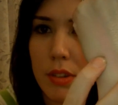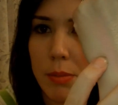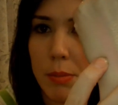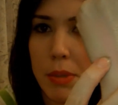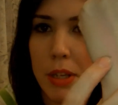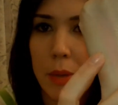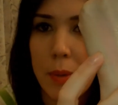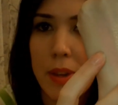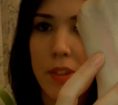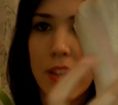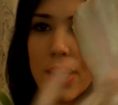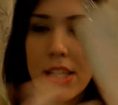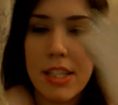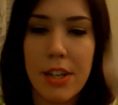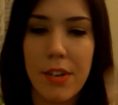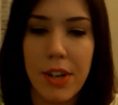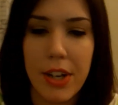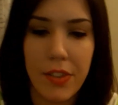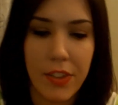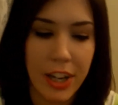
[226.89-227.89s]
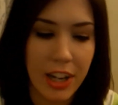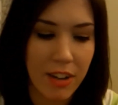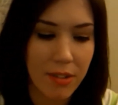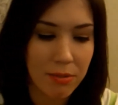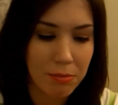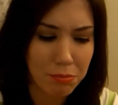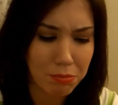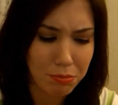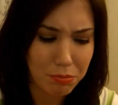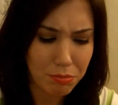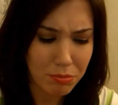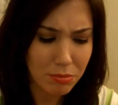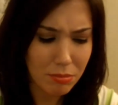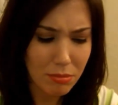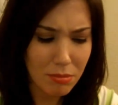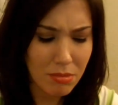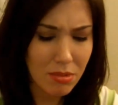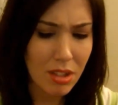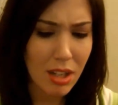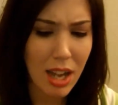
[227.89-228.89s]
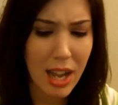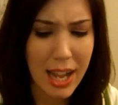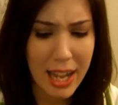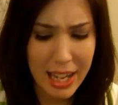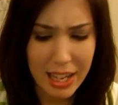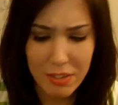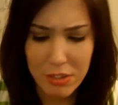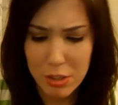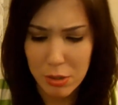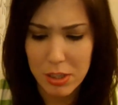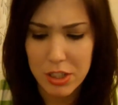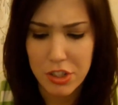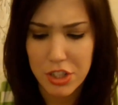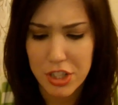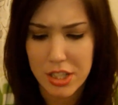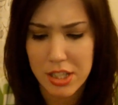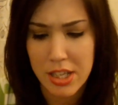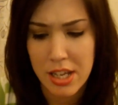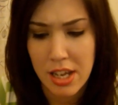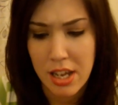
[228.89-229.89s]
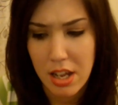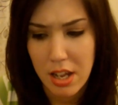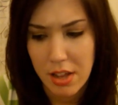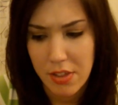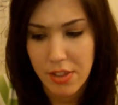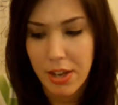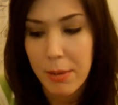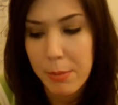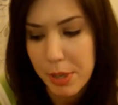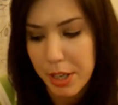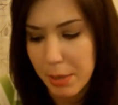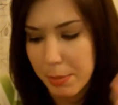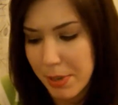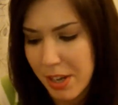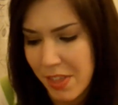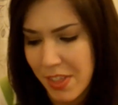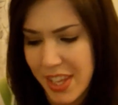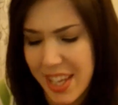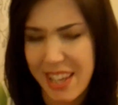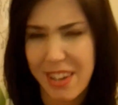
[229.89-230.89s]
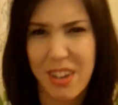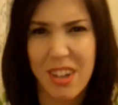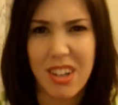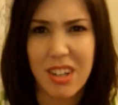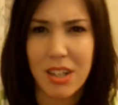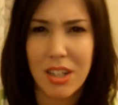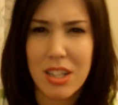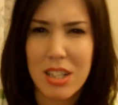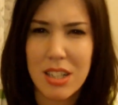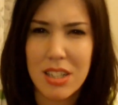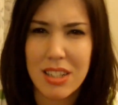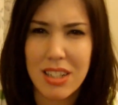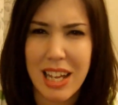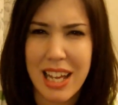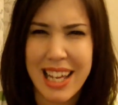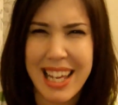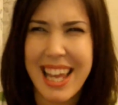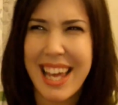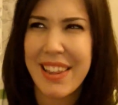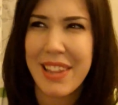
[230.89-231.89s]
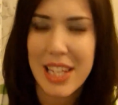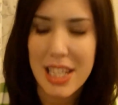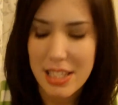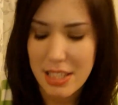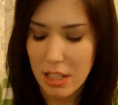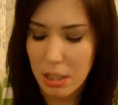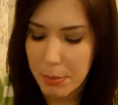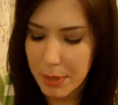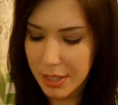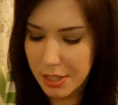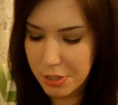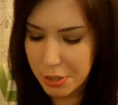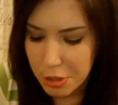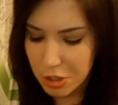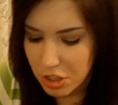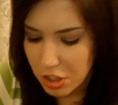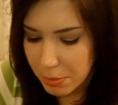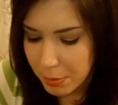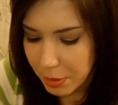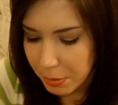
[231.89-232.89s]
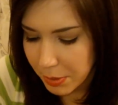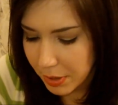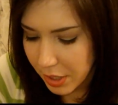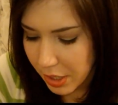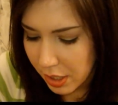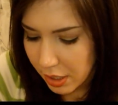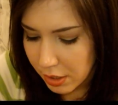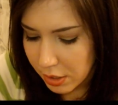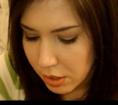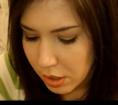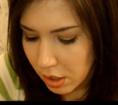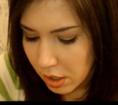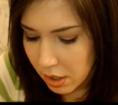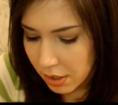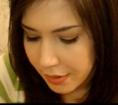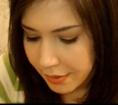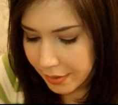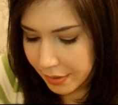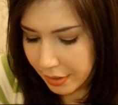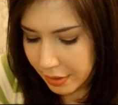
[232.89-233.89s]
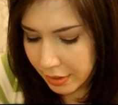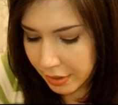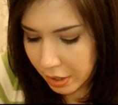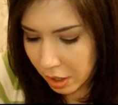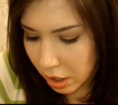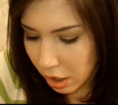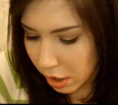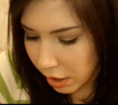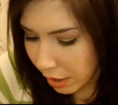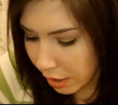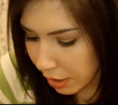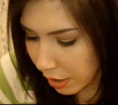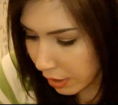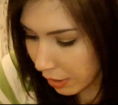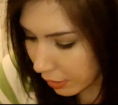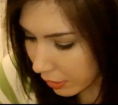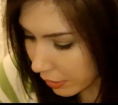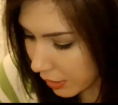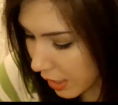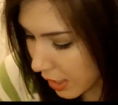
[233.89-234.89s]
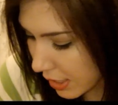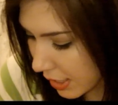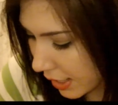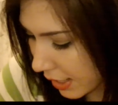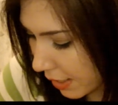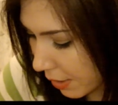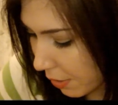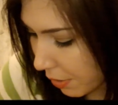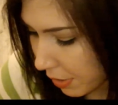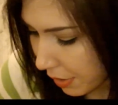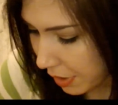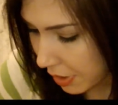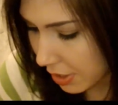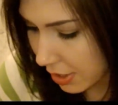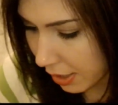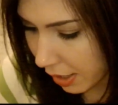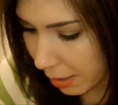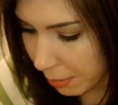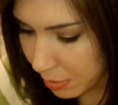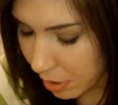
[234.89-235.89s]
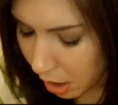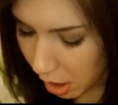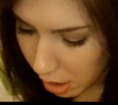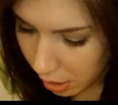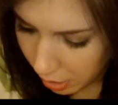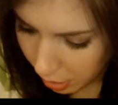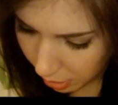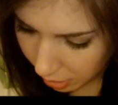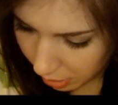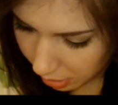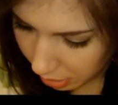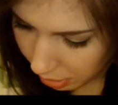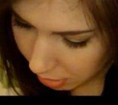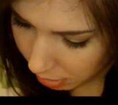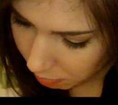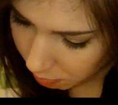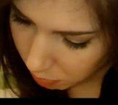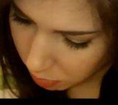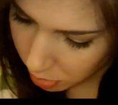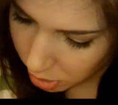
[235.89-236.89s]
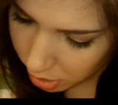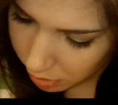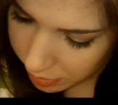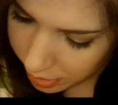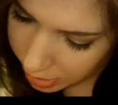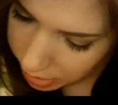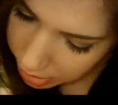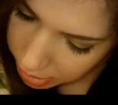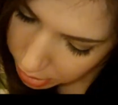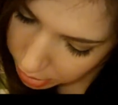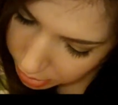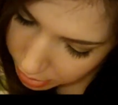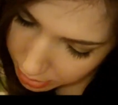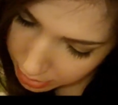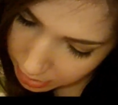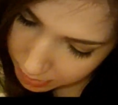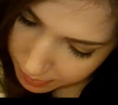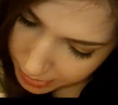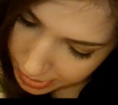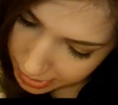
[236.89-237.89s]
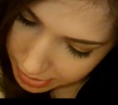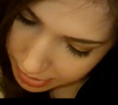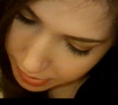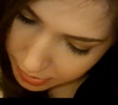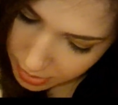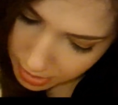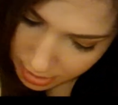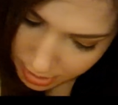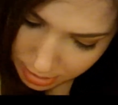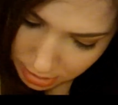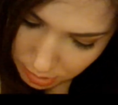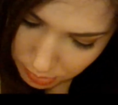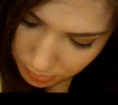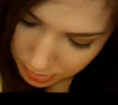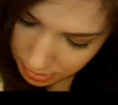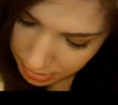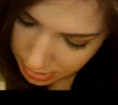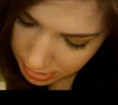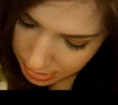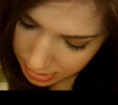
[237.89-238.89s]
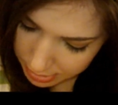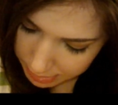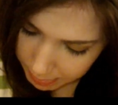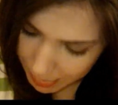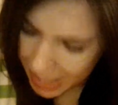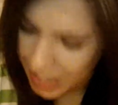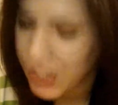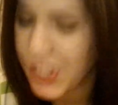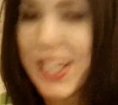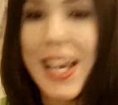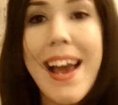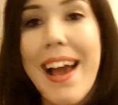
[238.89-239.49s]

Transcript: Anyway, that's it right there. I have swatches that I'm going to put at the end, or and I think it's going to be easier just to put them at the end. Because I didn't really stop talking to throw it in it. Anyway, the next one is Magic.